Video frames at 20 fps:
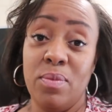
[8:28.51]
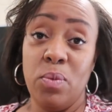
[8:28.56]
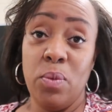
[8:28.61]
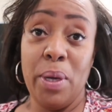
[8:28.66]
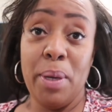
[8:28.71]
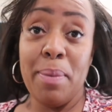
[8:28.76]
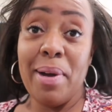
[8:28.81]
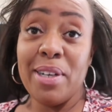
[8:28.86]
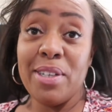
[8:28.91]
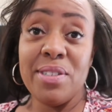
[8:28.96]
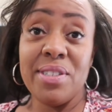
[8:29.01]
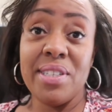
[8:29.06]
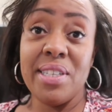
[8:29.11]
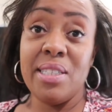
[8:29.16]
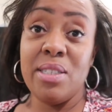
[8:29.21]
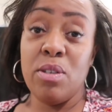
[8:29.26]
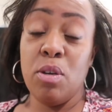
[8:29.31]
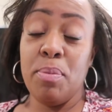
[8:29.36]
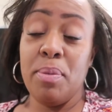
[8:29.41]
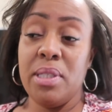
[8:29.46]
Weight Watchers
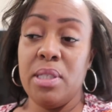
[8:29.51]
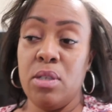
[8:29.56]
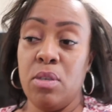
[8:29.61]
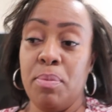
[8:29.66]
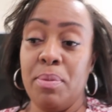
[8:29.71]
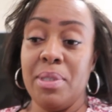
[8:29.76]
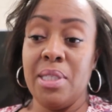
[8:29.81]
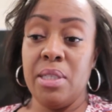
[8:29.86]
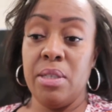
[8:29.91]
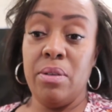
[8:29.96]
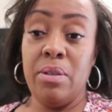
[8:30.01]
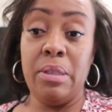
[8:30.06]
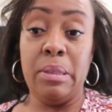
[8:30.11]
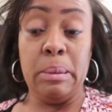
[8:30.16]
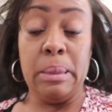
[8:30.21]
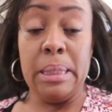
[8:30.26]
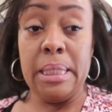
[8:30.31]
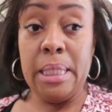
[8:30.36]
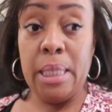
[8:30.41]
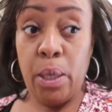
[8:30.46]
says 0 plus 0 plus 0
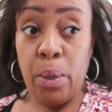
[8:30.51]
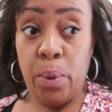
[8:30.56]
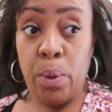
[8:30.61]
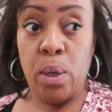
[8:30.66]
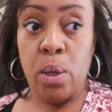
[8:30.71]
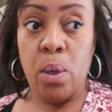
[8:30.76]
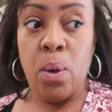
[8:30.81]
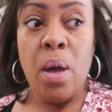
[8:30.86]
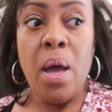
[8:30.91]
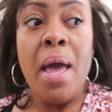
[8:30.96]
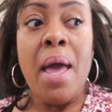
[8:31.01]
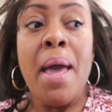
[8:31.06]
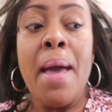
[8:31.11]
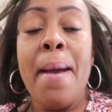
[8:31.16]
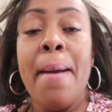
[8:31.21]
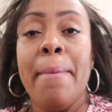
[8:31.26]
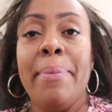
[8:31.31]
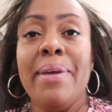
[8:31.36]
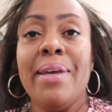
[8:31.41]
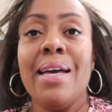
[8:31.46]
equals 0,
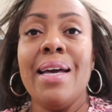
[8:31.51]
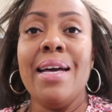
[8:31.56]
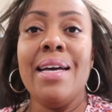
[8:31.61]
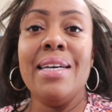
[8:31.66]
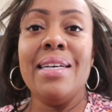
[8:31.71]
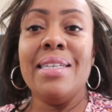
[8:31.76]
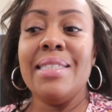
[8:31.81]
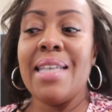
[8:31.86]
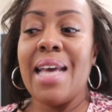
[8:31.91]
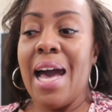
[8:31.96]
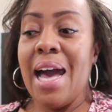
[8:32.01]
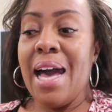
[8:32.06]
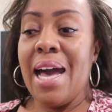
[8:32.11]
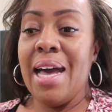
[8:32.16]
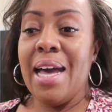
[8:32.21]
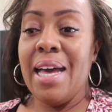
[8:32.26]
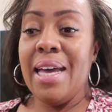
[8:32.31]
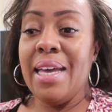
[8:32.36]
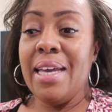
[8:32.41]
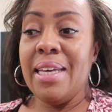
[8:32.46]
because
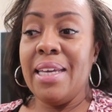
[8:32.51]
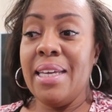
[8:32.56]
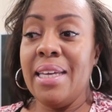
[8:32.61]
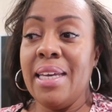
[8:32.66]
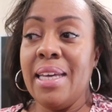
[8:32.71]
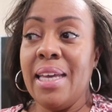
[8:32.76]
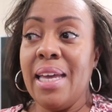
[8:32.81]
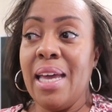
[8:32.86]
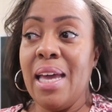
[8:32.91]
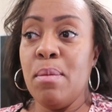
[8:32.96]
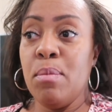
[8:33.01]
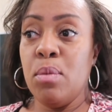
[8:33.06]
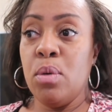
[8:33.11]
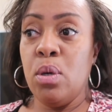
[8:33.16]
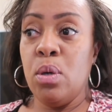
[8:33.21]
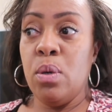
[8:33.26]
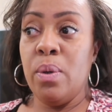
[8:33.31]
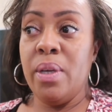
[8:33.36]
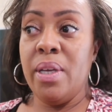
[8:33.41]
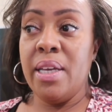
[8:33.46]
I am
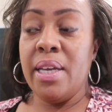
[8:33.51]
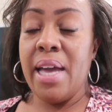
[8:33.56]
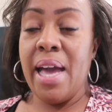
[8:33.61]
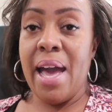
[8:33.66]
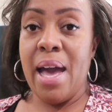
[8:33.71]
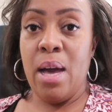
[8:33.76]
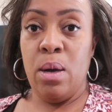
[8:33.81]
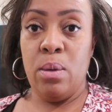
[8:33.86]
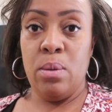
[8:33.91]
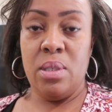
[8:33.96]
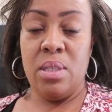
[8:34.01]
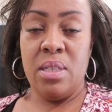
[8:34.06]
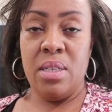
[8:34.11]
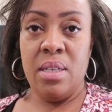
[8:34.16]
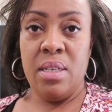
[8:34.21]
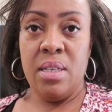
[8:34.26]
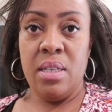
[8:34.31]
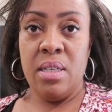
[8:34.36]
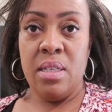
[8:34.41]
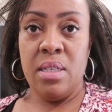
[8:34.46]
going out
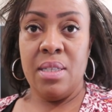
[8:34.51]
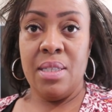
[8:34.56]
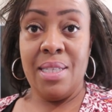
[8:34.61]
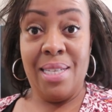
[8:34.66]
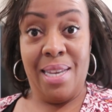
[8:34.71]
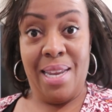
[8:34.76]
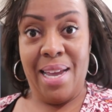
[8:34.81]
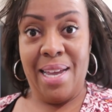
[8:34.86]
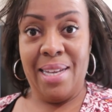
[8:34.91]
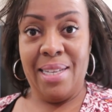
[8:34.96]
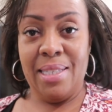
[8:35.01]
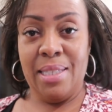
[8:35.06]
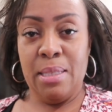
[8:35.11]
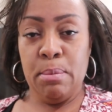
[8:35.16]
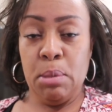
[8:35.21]
tonight.